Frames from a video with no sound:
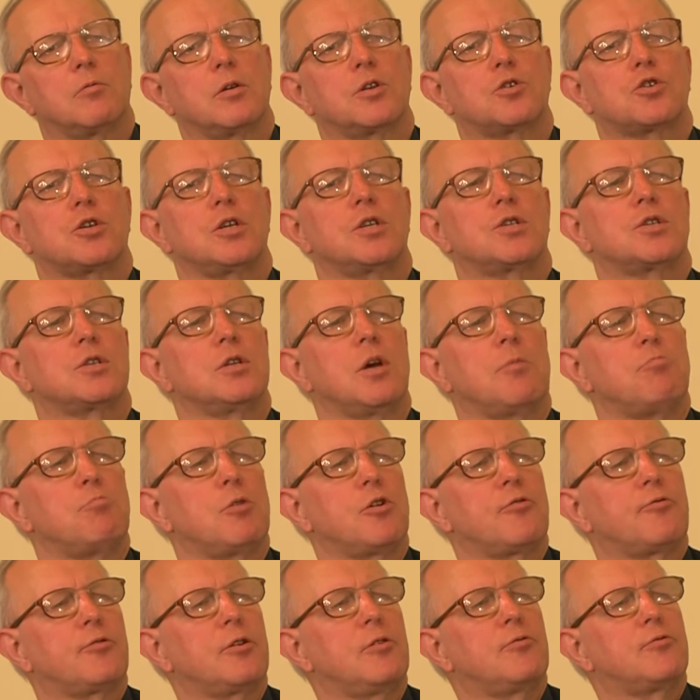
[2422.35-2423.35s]
which is
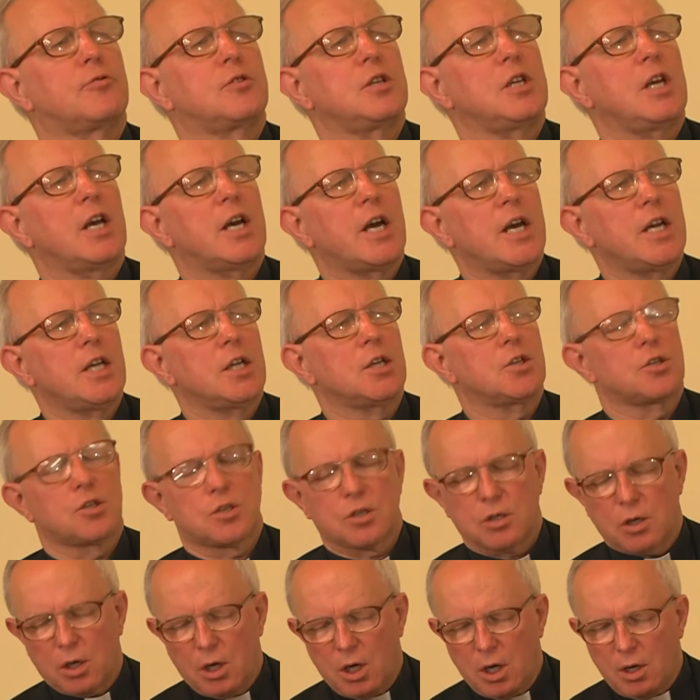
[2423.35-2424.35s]
number
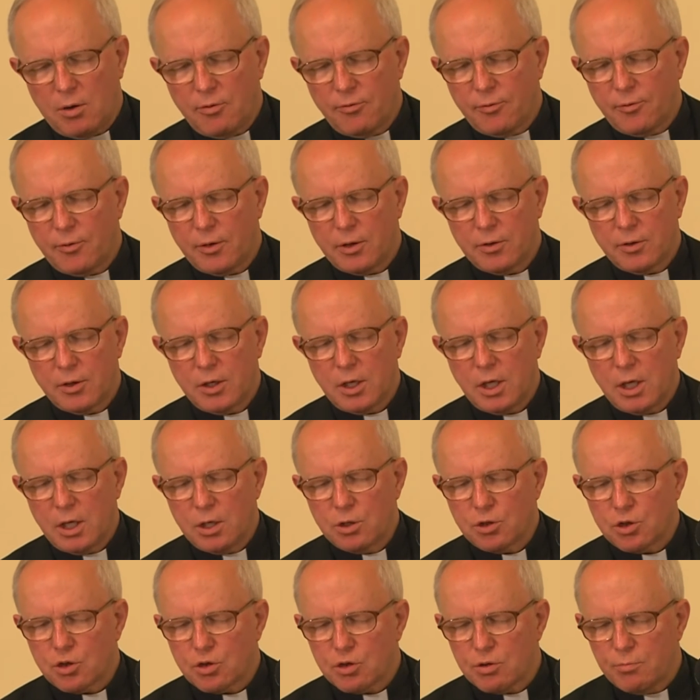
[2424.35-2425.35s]
58 of the
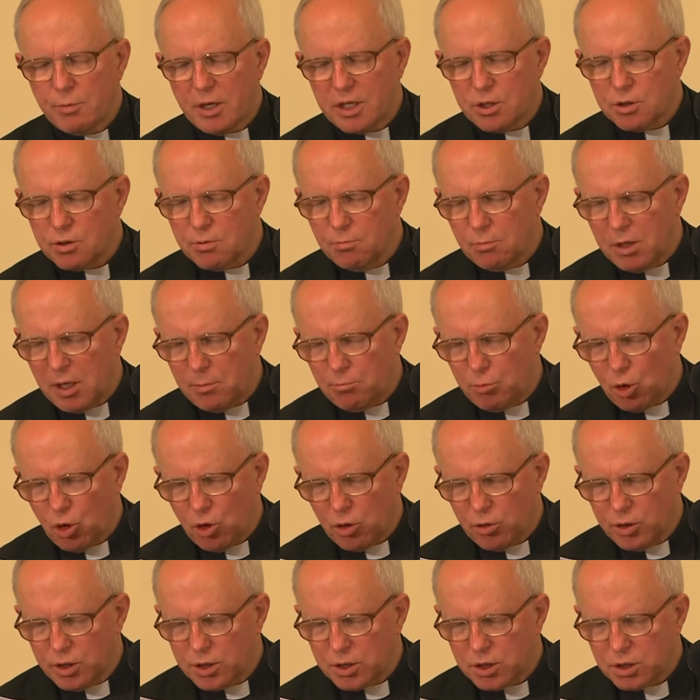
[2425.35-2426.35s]
Instrumentum
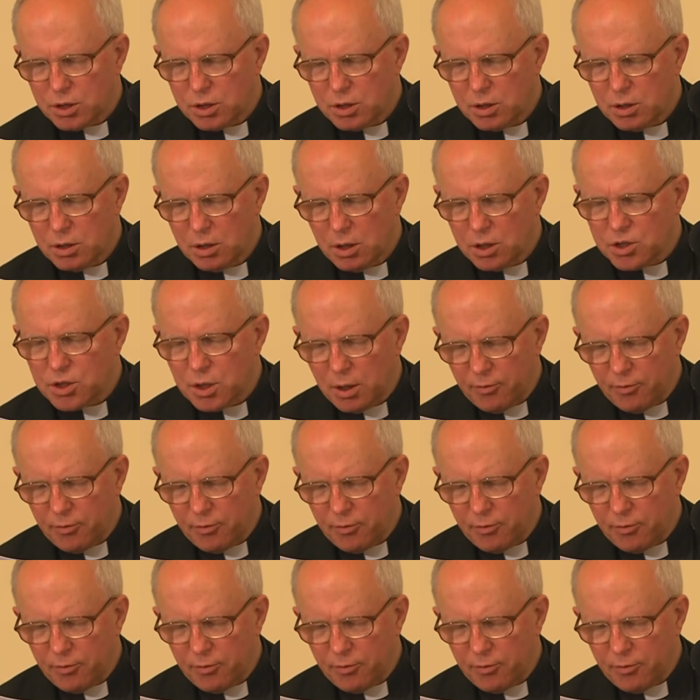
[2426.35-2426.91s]
Laboris,